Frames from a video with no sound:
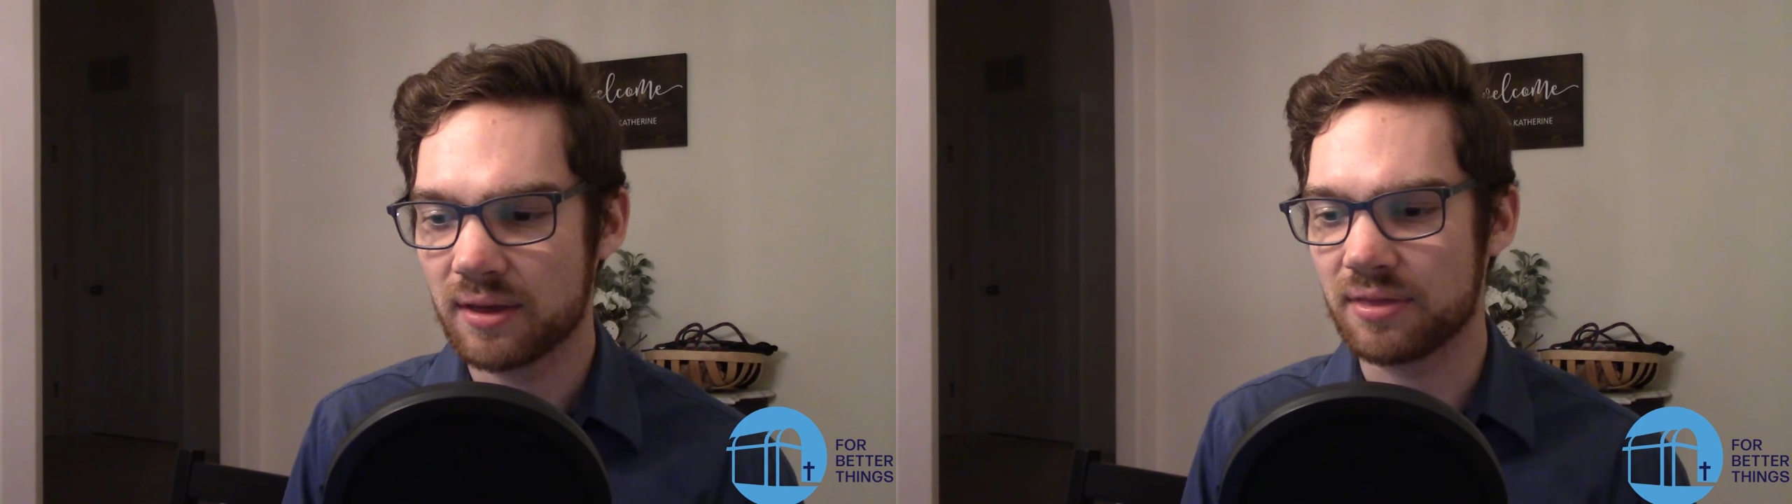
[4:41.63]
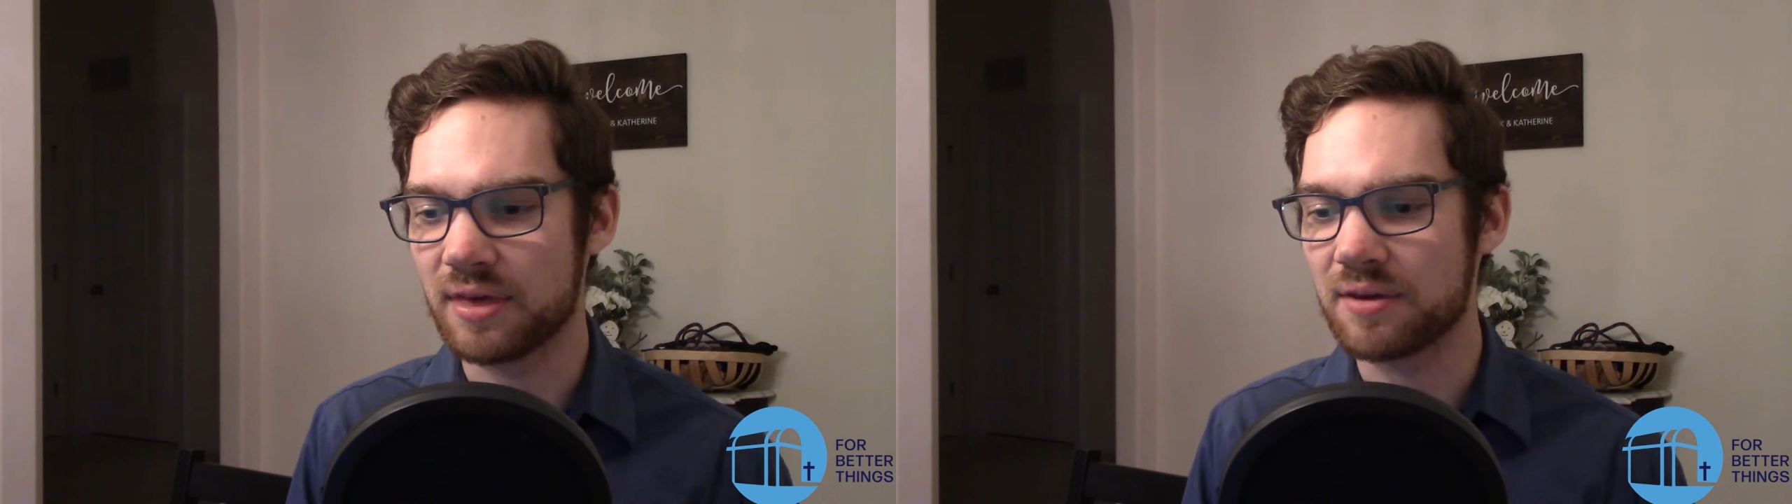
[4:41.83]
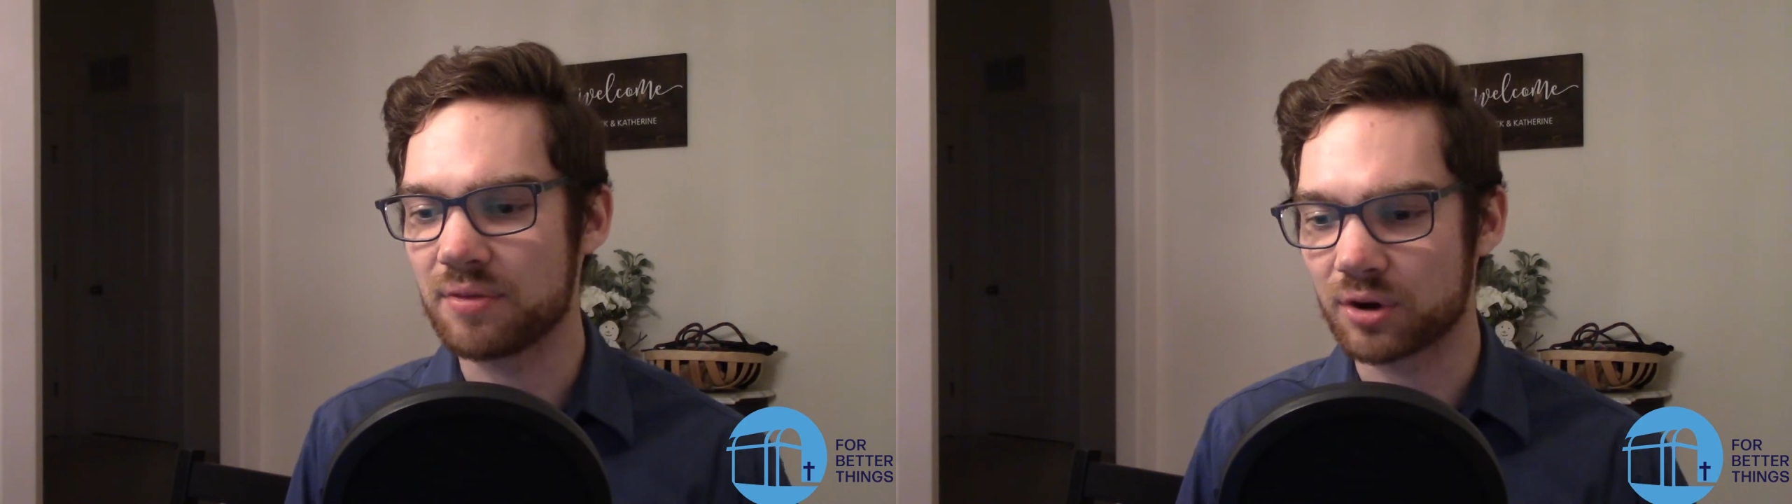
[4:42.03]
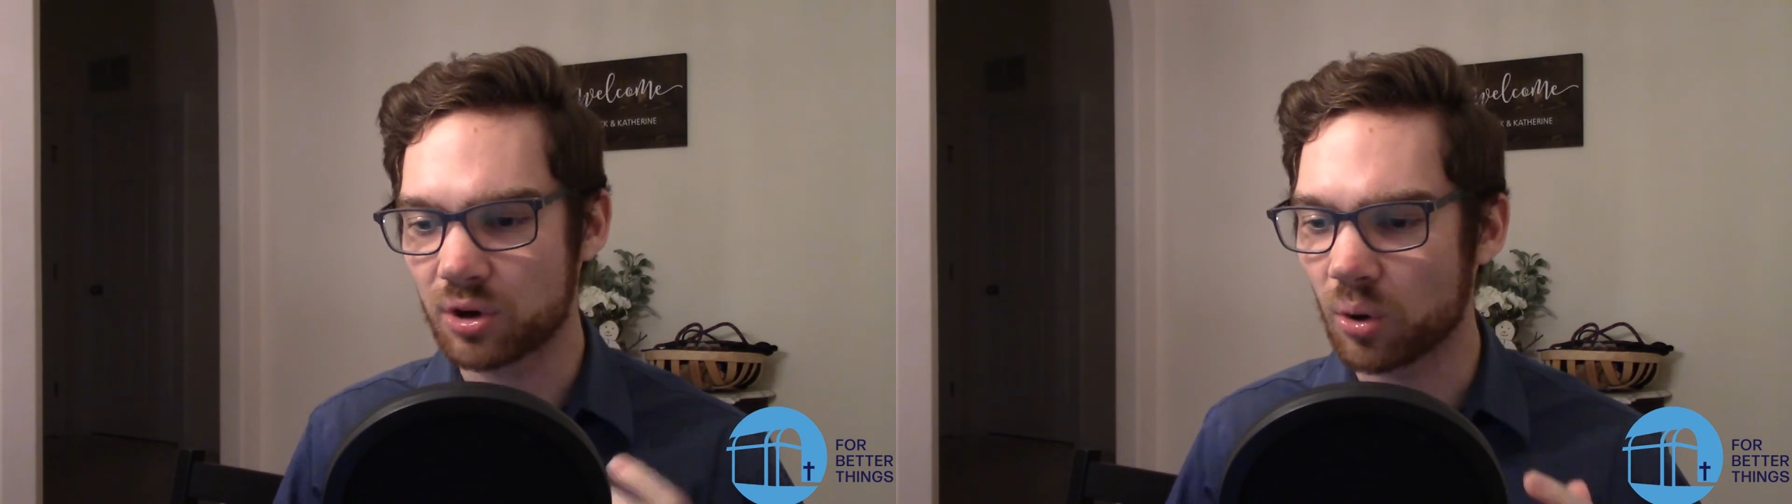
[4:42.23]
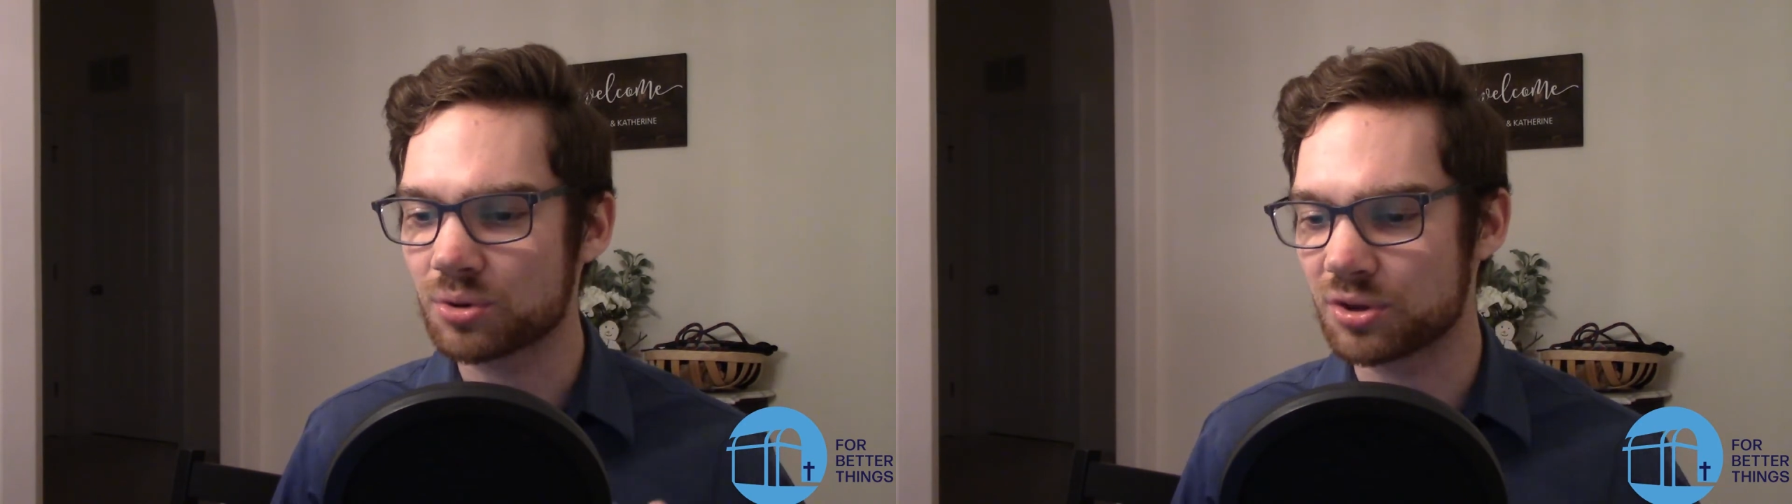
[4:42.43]

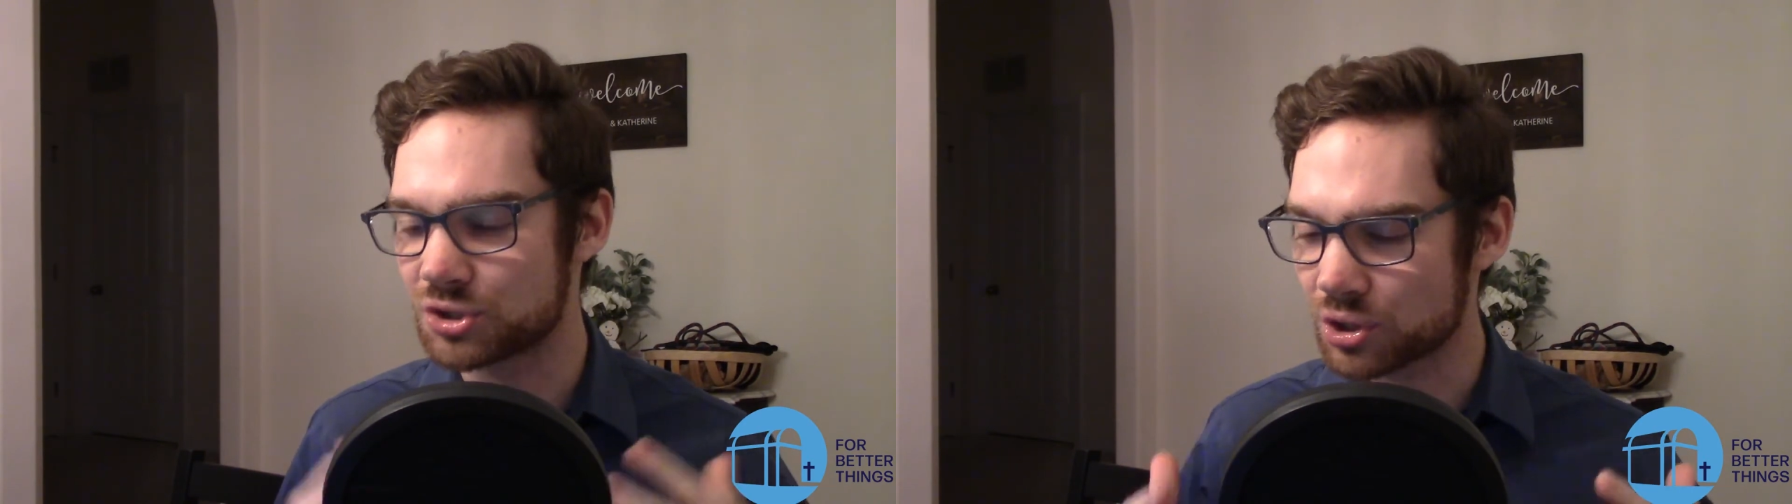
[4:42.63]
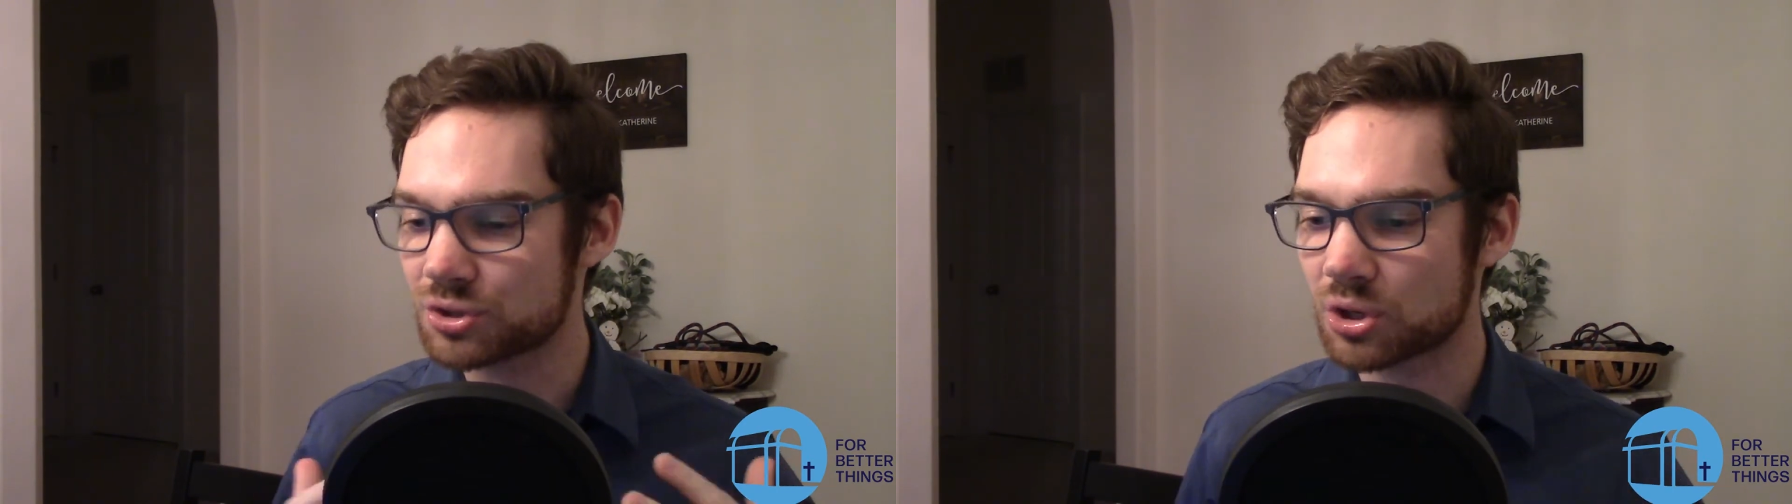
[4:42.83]
The church